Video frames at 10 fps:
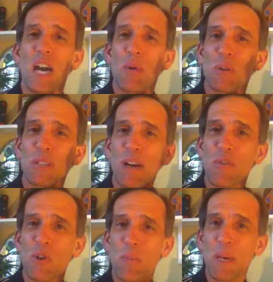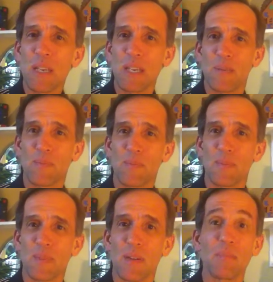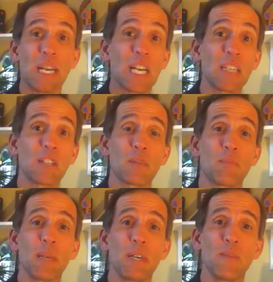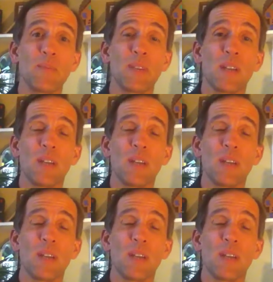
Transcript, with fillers: I would love your opinion. My goodness, Bill,